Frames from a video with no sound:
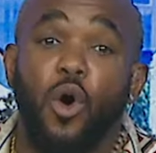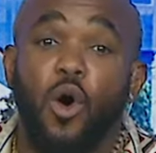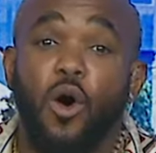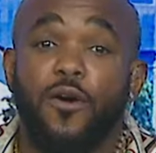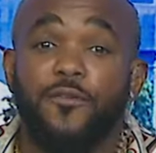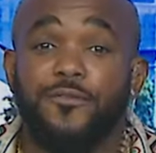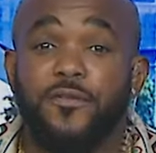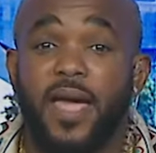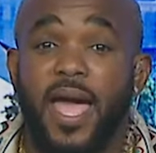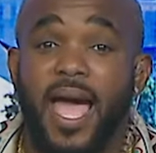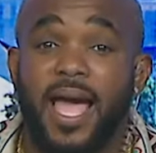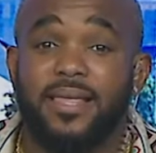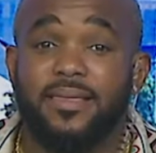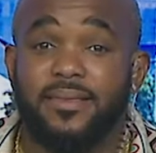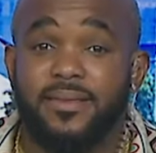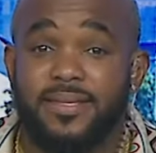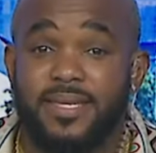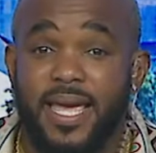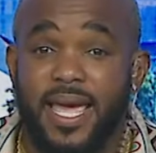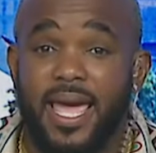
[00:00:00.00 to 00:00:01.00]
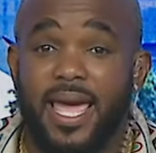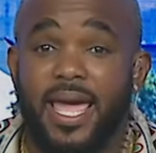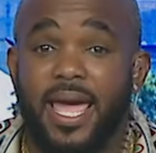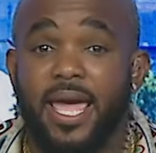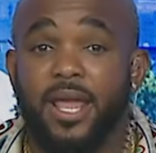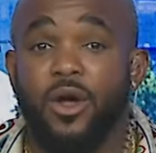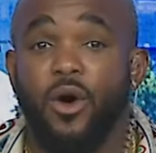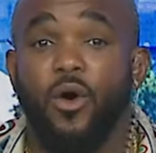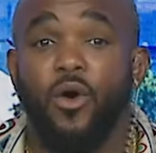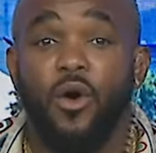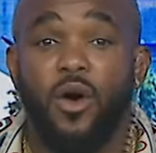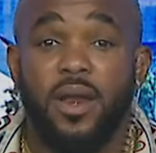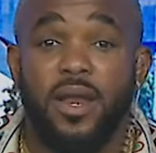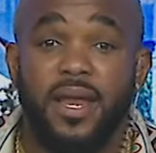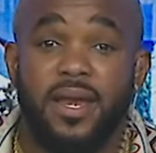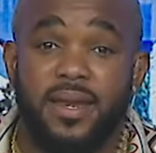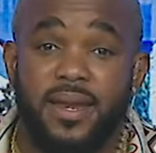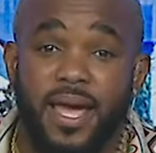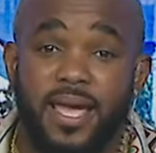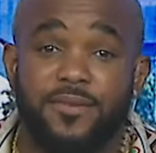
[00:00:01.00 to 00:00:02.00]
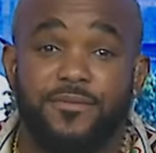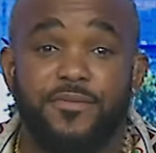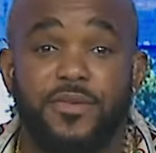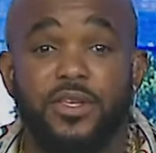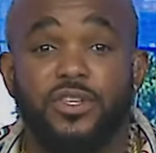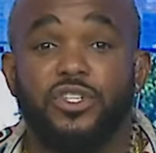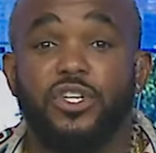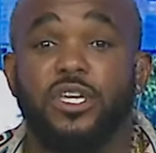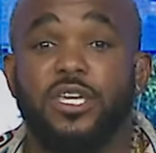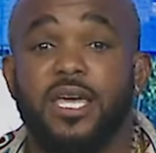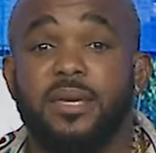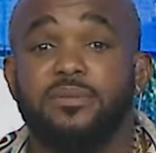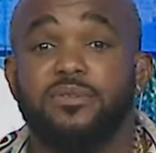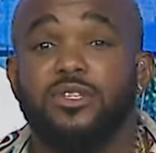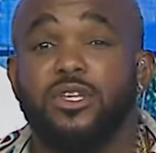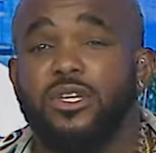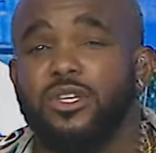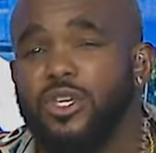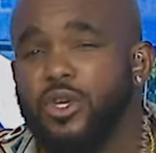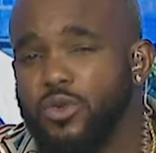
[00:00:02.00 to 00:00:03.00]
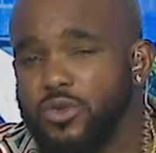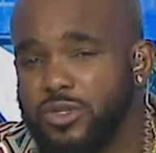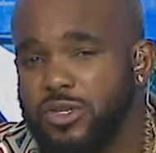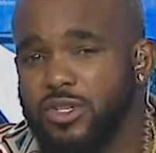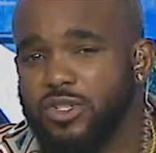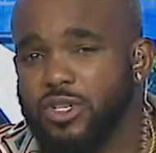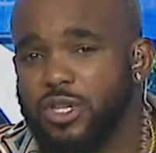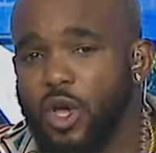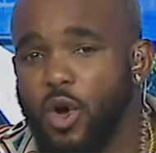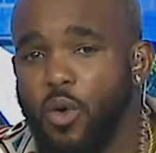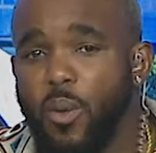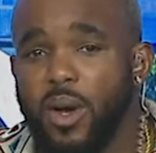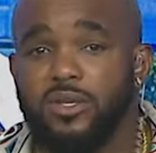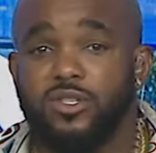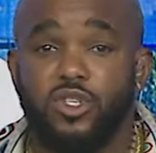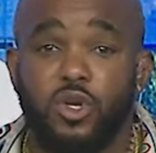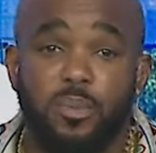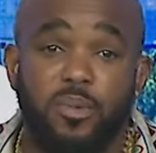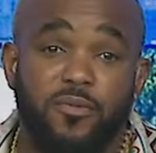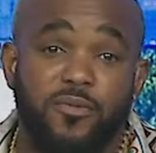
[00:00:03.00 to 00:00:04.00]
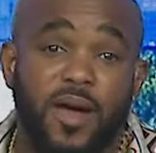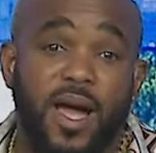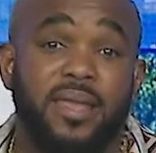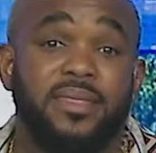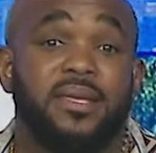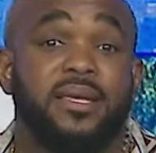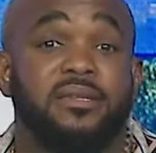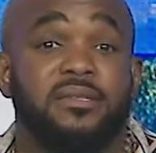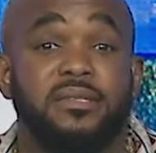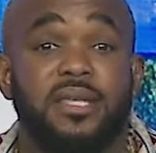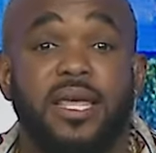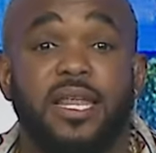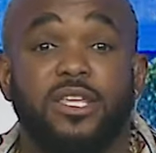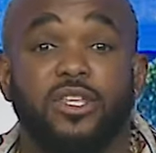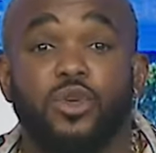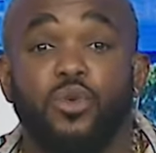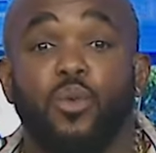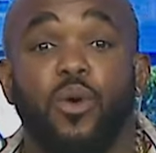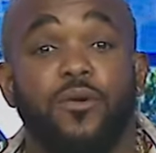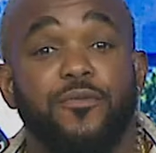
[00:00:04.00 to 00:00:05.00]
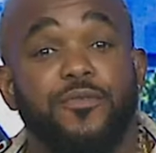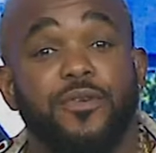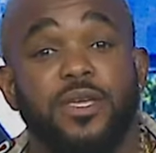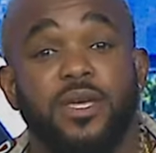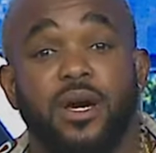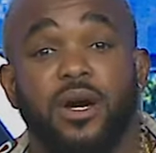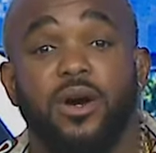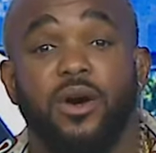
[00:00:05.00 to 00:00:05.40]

off at day and on at night feature keeps the usage low while still providing the aesthetic you want for your